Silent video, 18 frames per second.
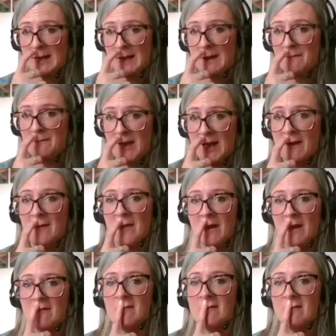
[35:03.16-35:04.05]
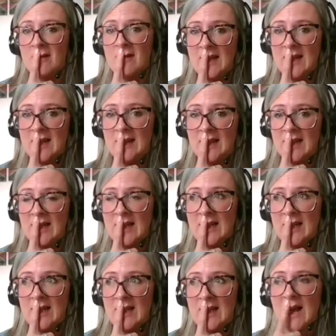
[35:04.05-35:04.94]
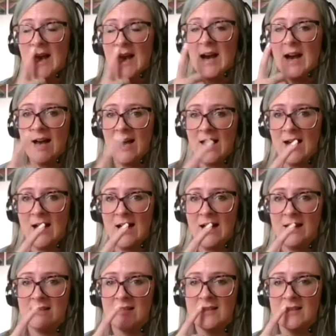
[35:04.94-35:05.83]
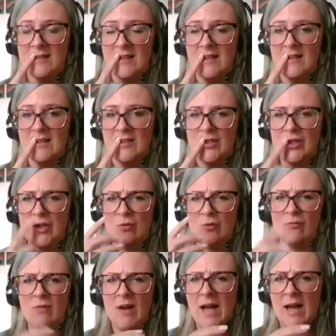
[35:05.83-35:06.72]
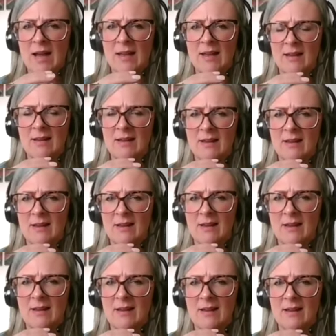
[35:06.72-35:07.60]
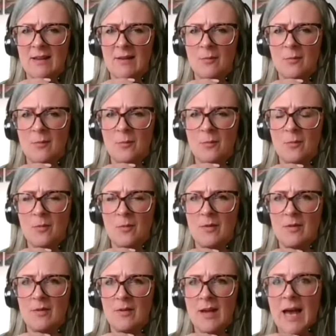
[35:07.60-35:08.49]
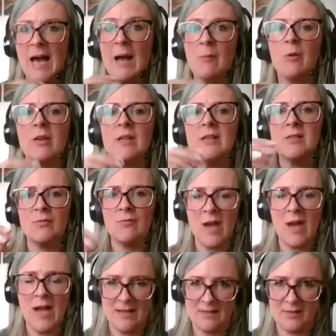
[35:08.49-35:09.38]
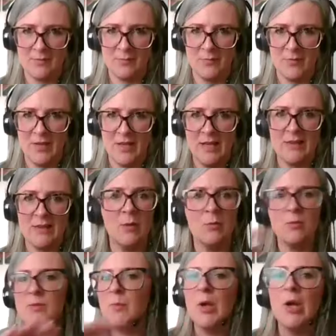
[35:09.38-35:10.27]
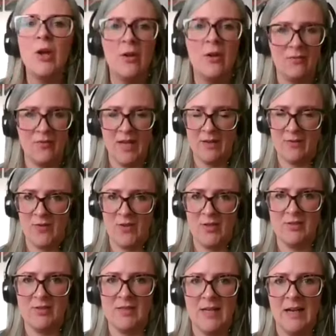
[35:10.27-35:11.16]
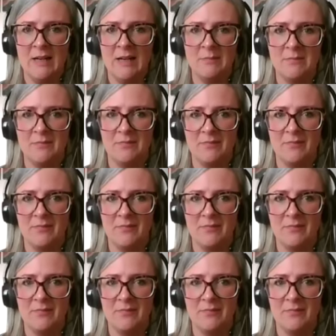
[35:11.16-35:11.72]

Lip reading: And I found that really hard to write. I wanted to write something that was perfect first time.